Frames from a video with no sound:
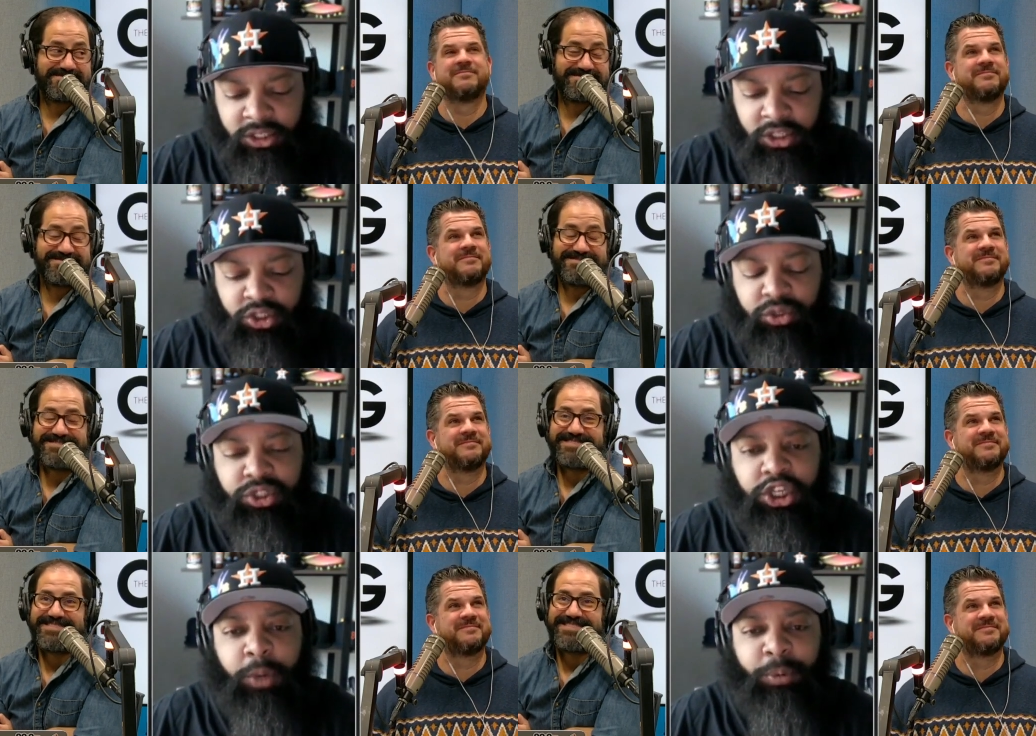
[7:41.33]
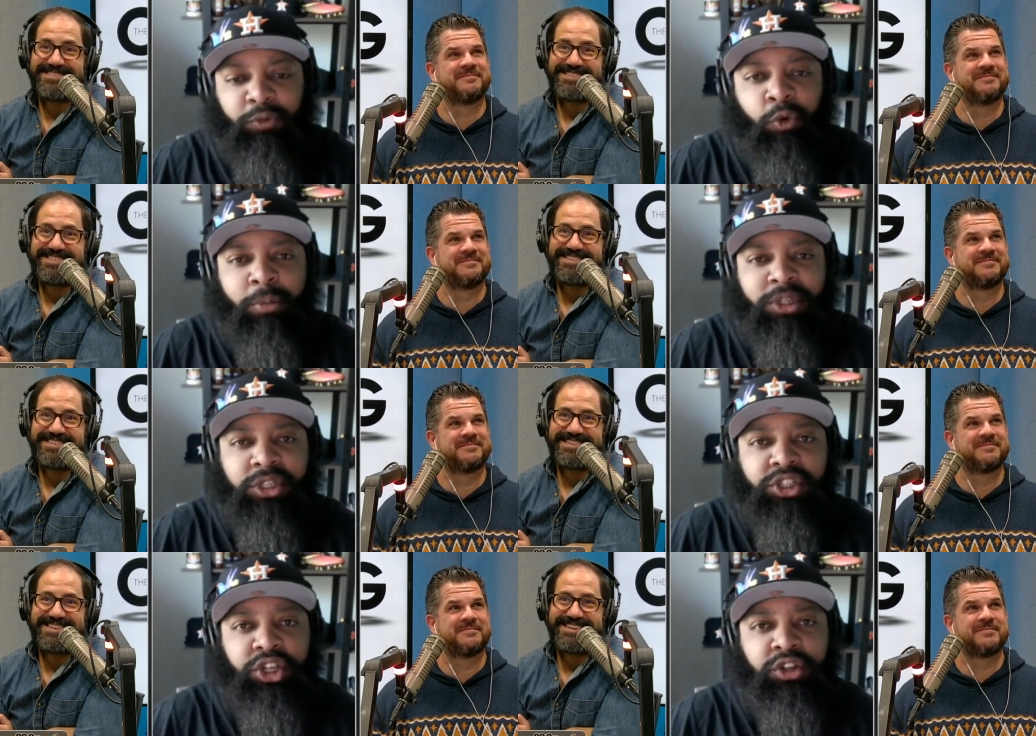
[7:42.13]
Speaker 1: Did you see a performance
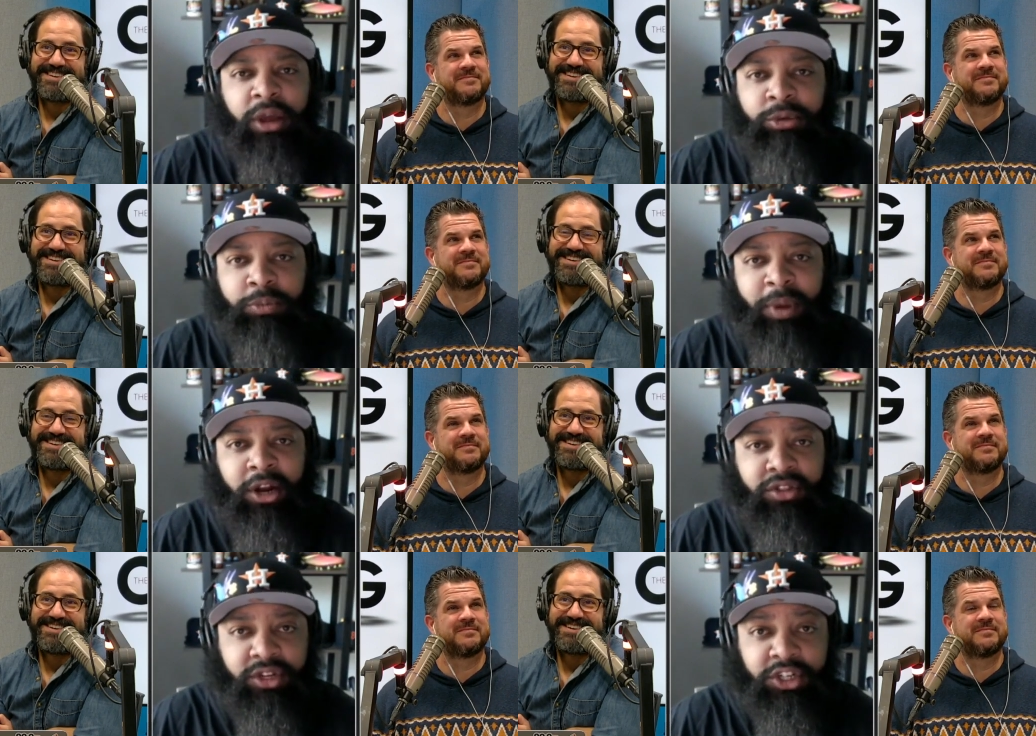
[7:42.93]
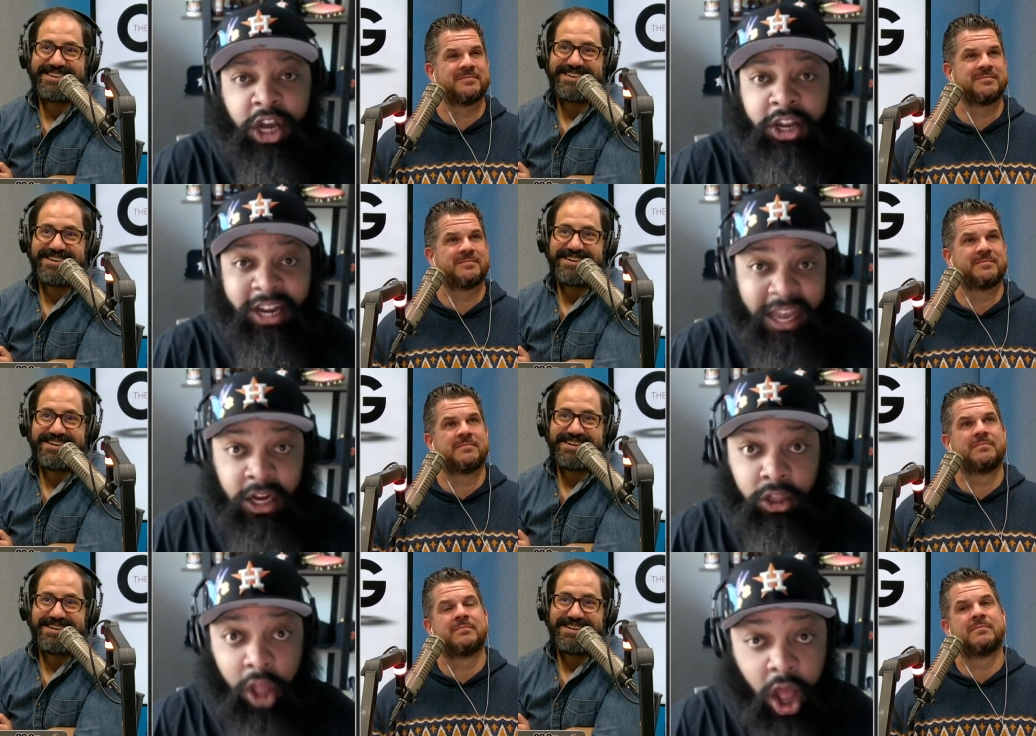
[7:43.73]
this year that was better than Duggan
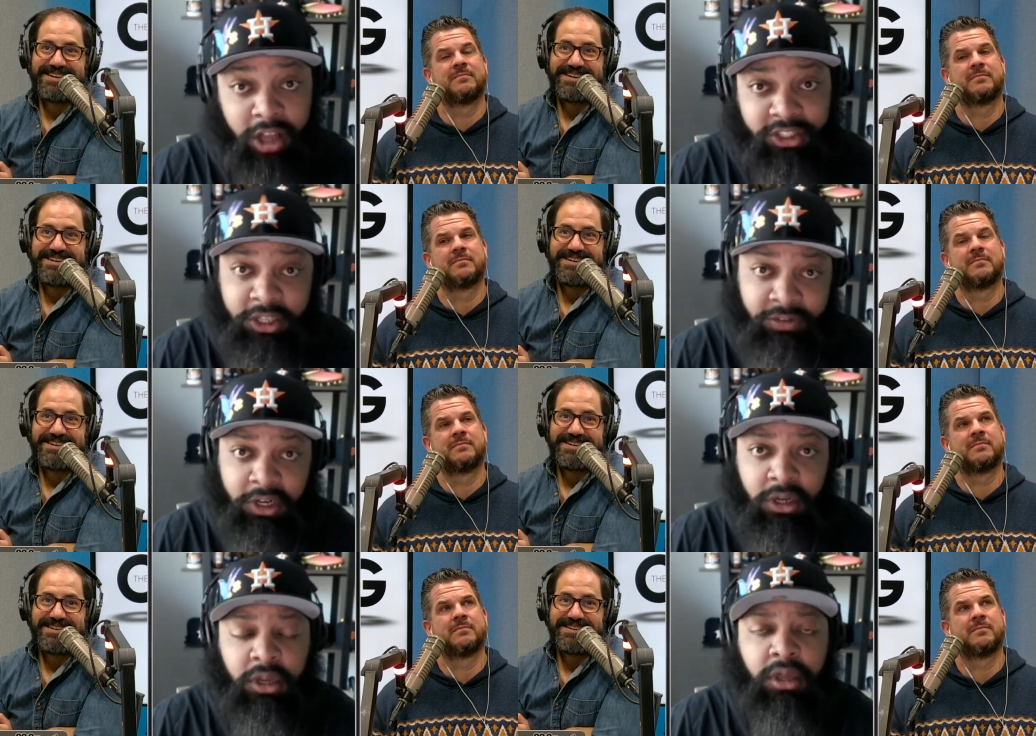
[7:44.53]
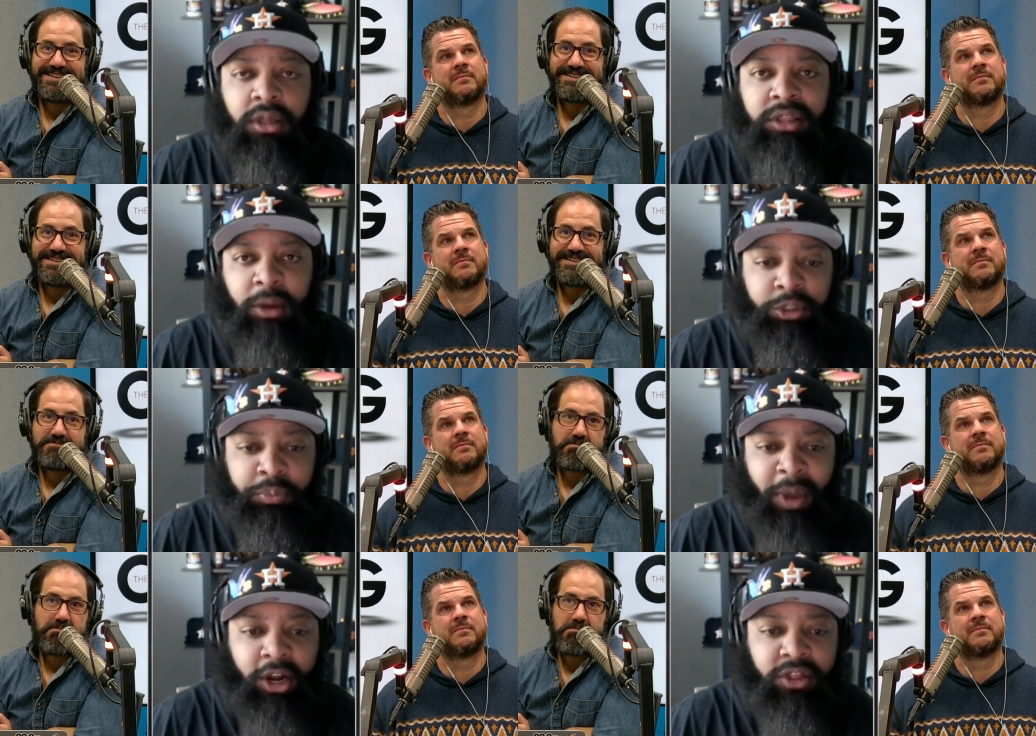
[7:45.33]
in a loss, even that
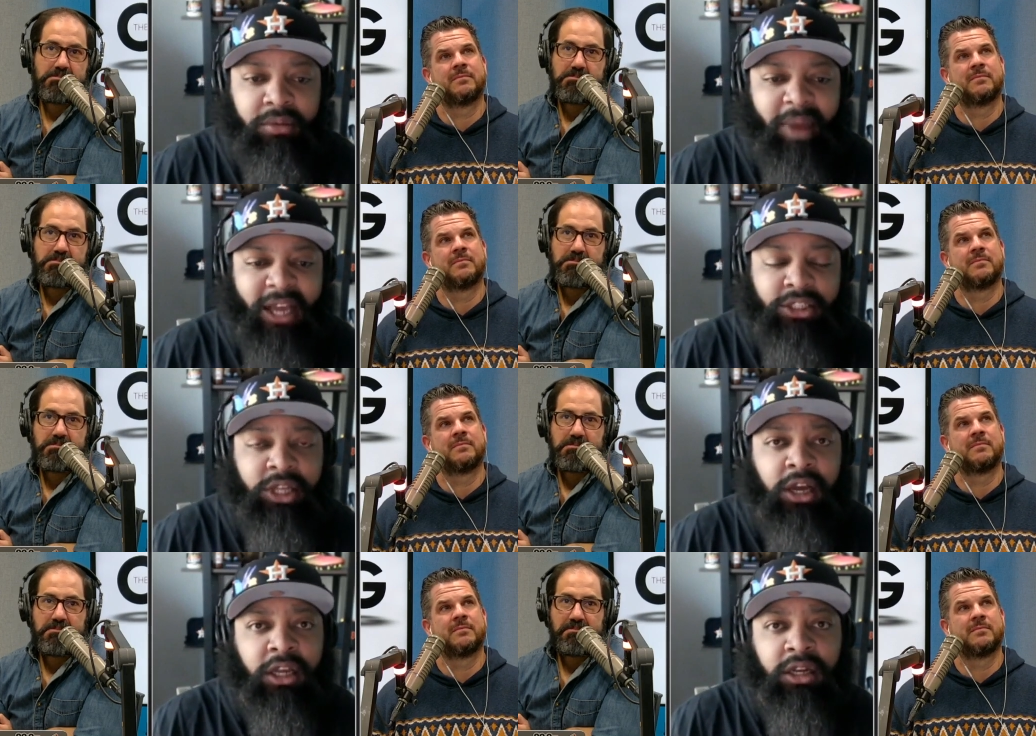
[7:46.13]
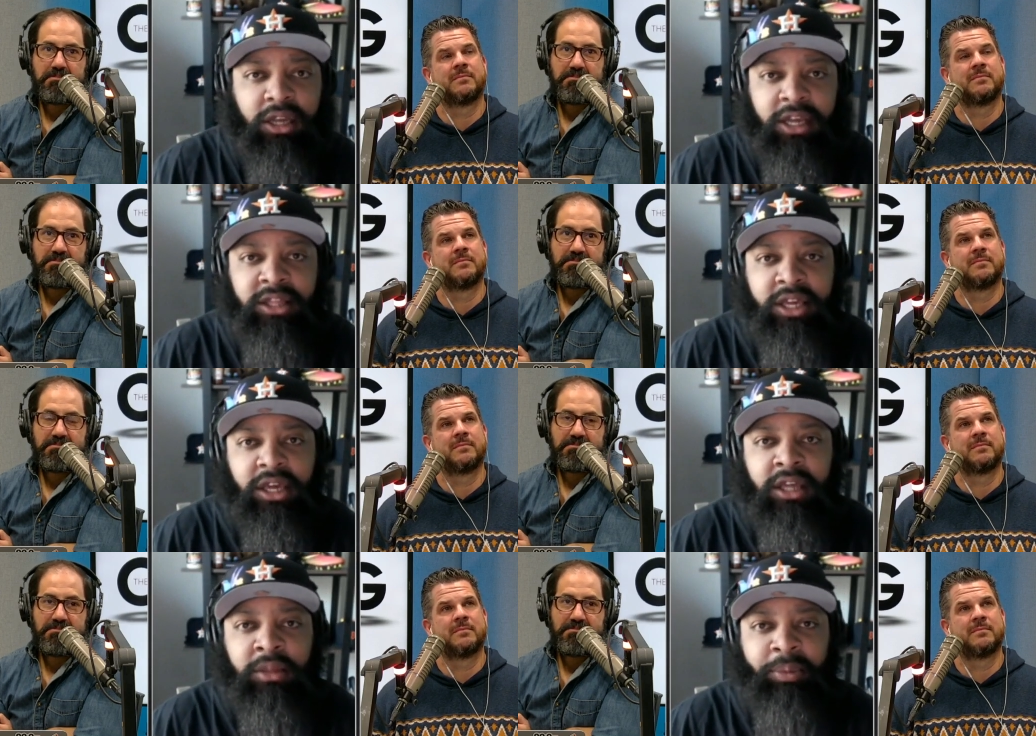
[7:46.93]
was better than Max Duggan in
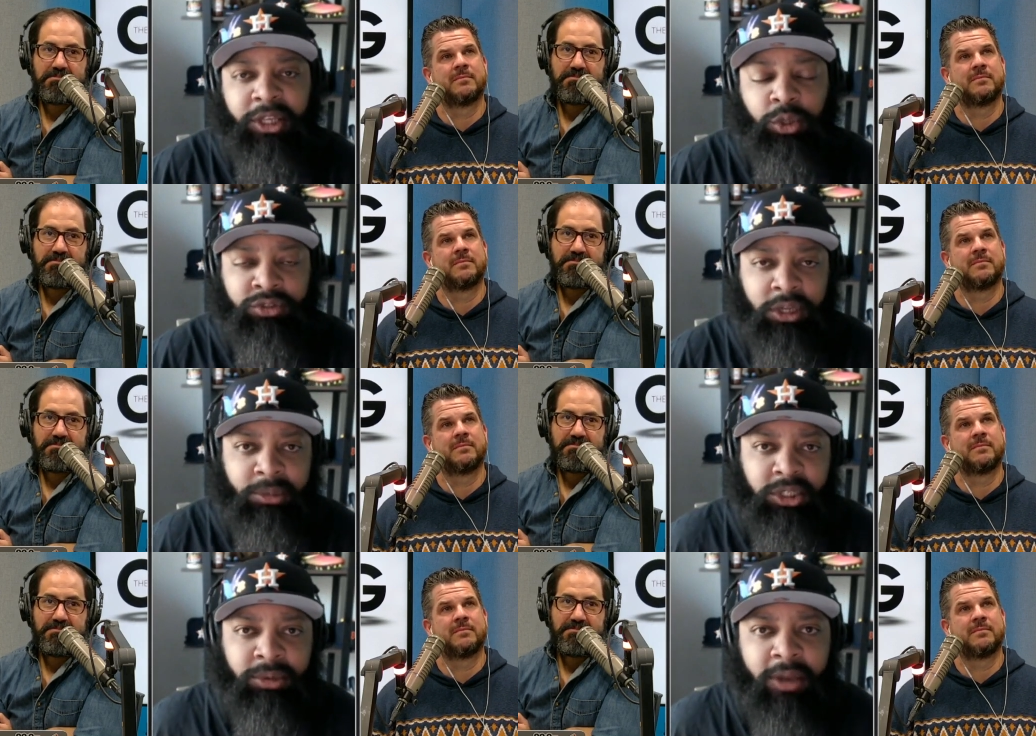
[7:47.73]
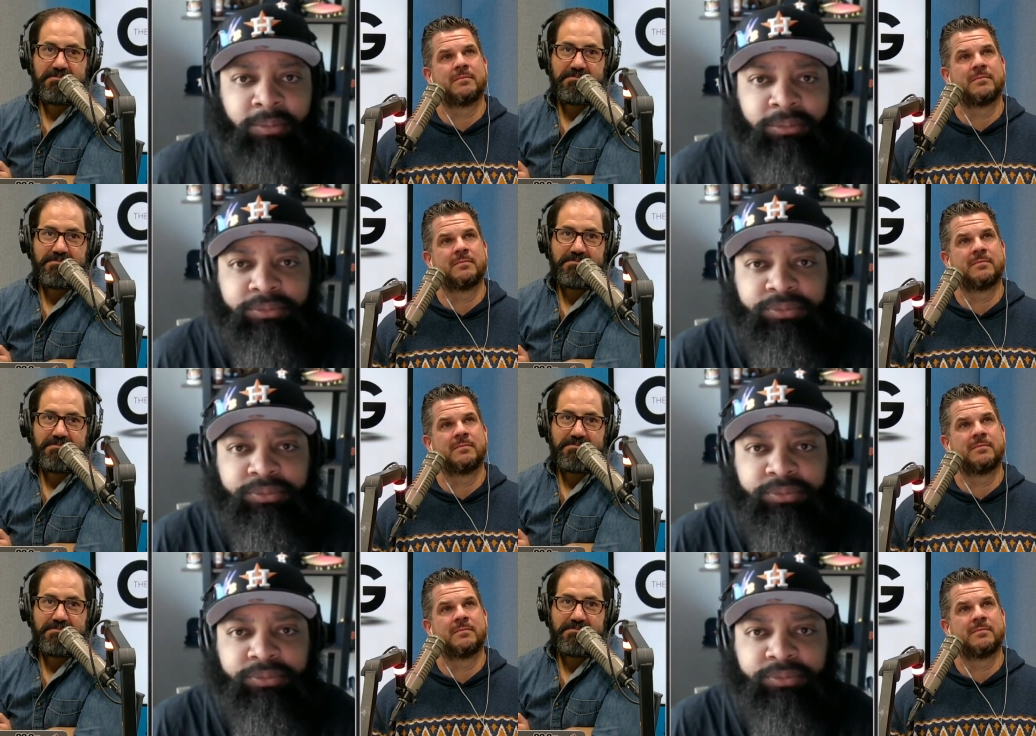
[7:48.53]
the in the Big Twelve championship game?